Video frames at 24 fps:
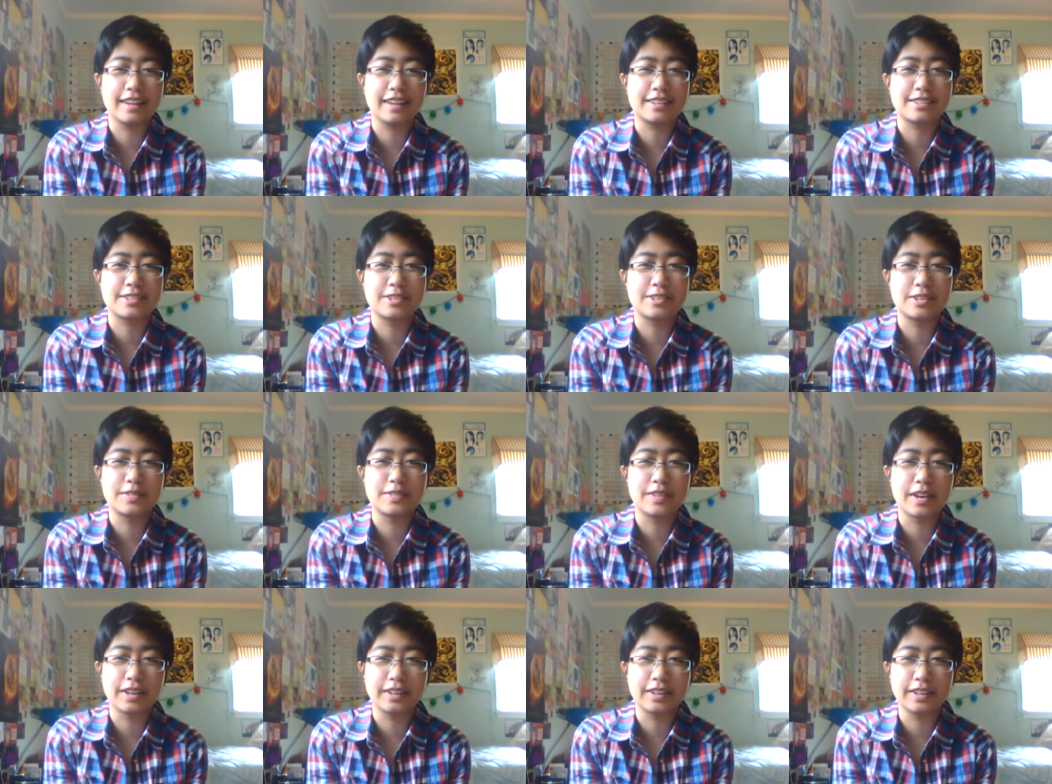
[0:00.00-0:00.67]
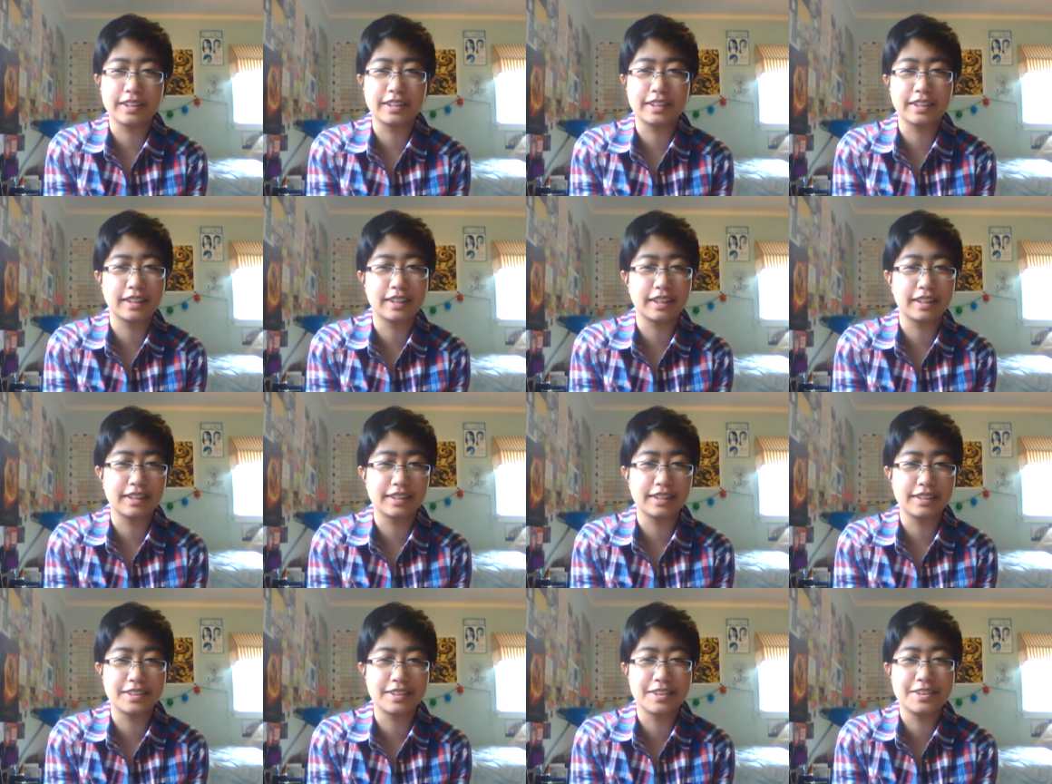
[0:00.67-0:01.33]
asked her about it,
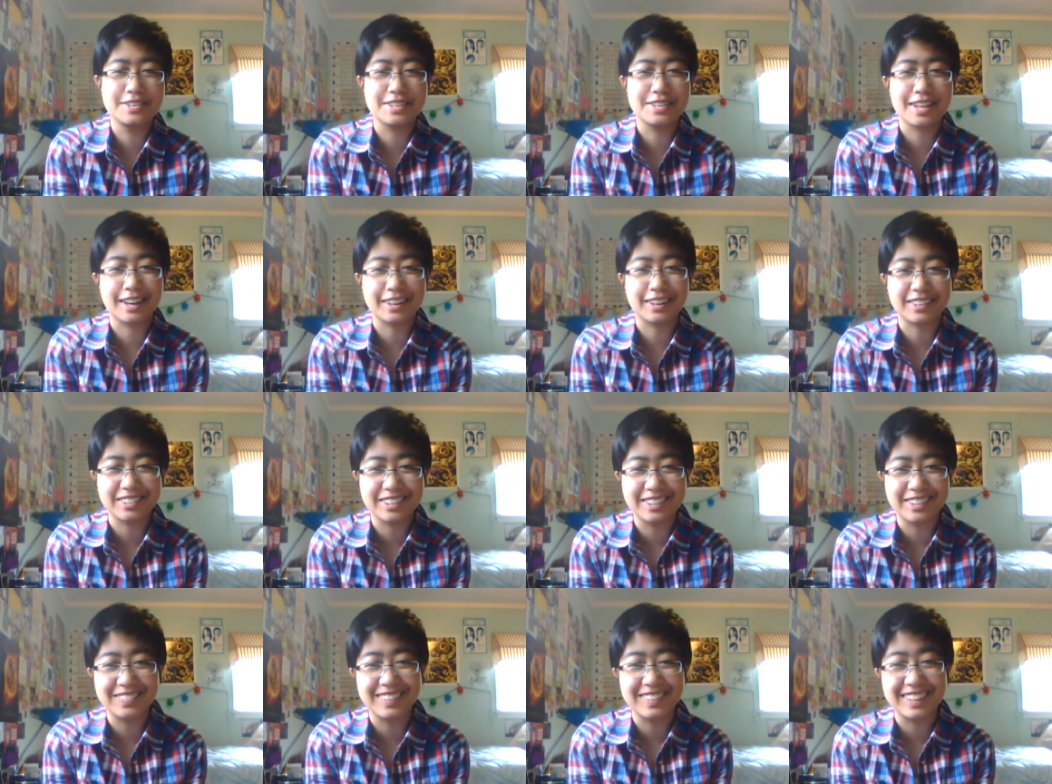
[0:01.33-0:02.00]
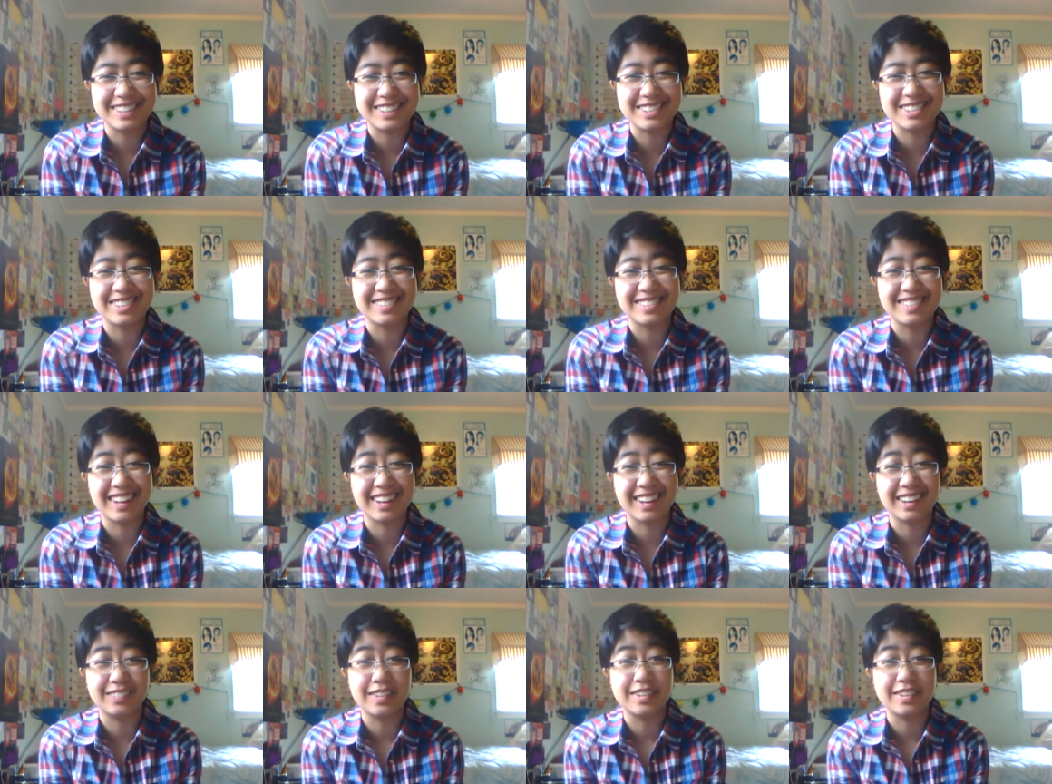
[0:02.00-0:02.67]
and there's actually a picture of
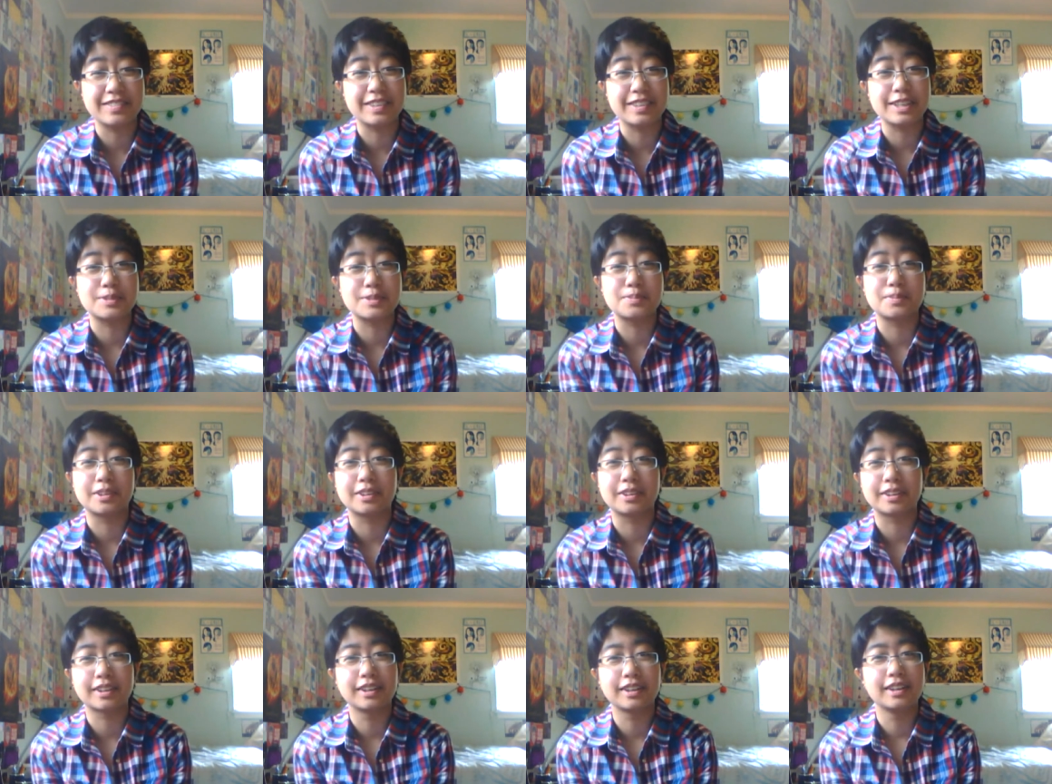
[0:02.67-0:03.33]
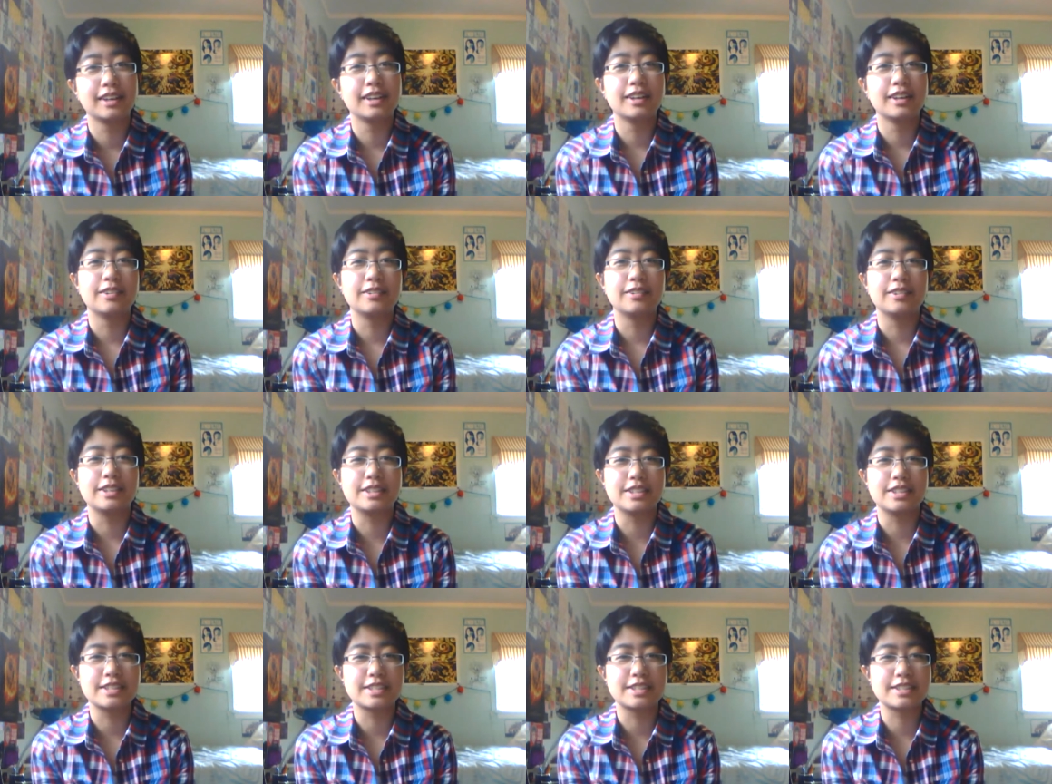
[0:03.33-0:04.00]
that on my Facebook,
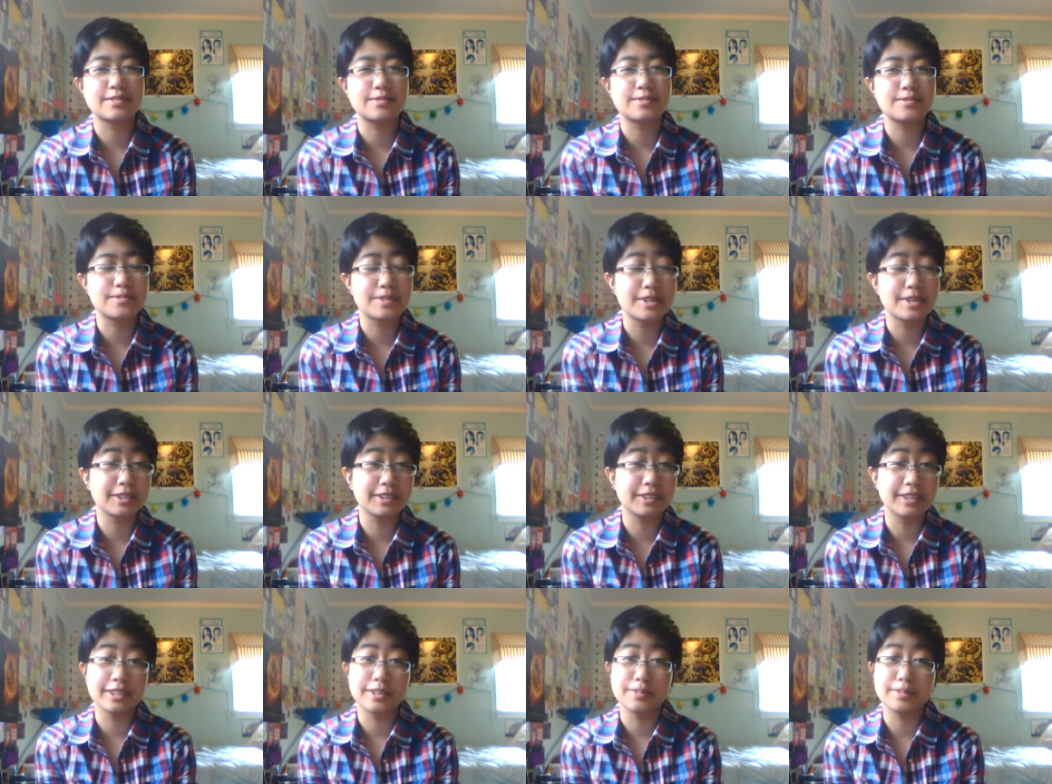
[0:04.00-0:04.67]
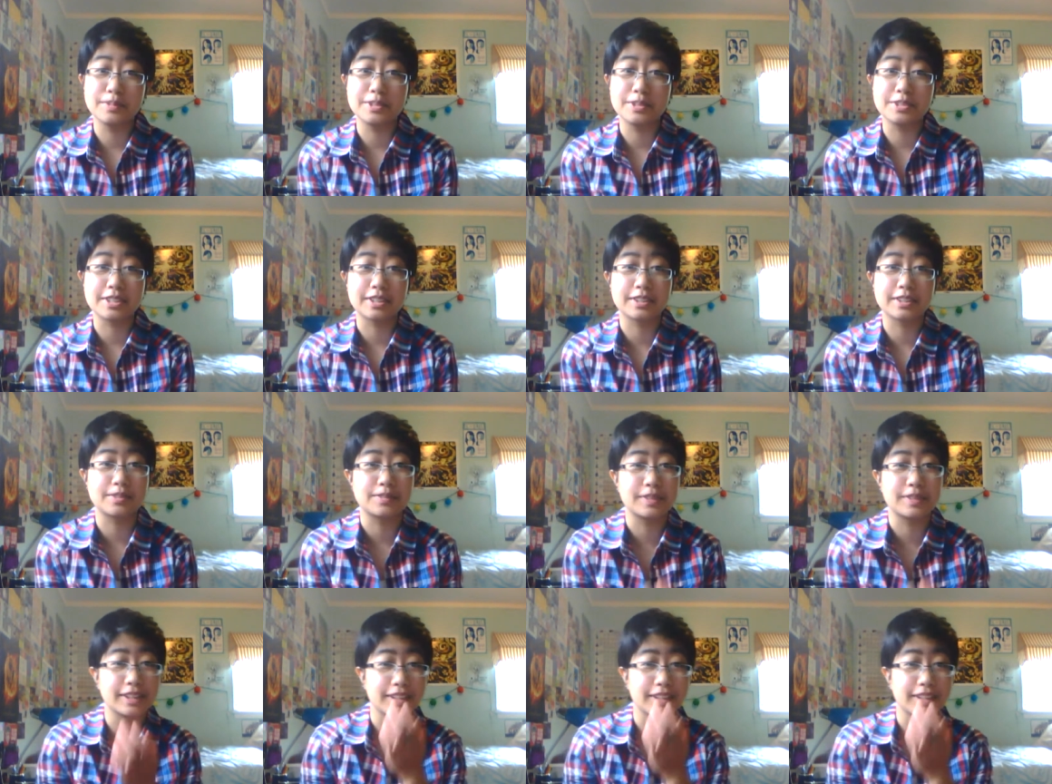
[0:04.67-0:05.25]
which is really amusing to